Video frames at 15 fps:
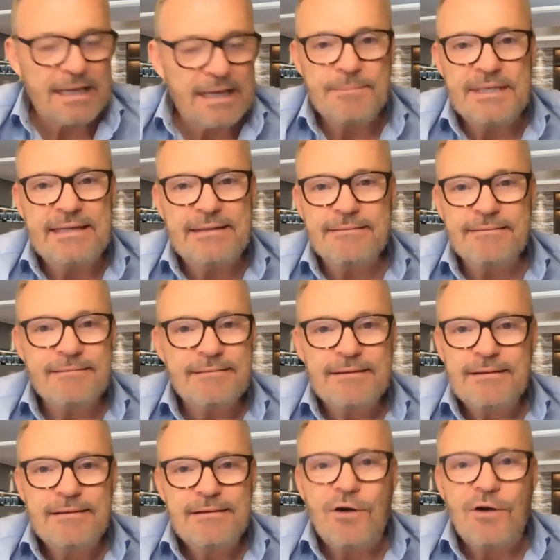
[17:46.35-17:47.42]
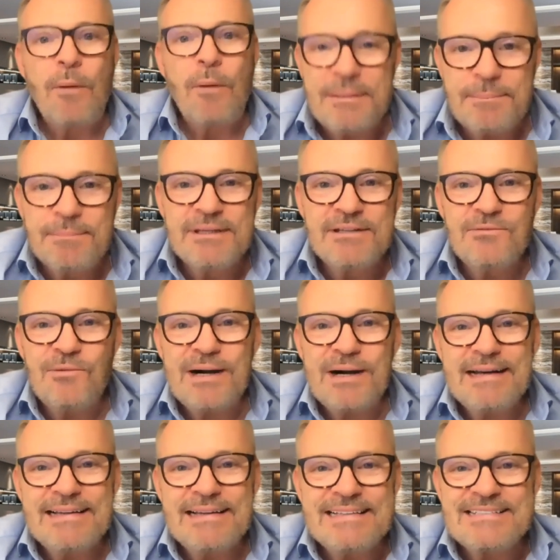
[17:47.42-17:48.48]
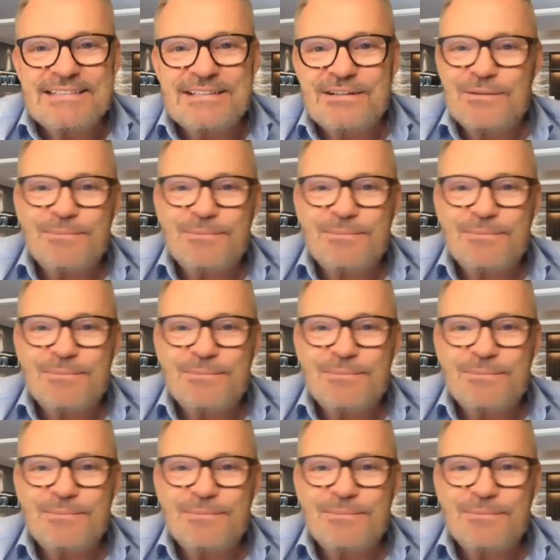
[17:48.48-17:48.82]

I mean, commitment wise, you know,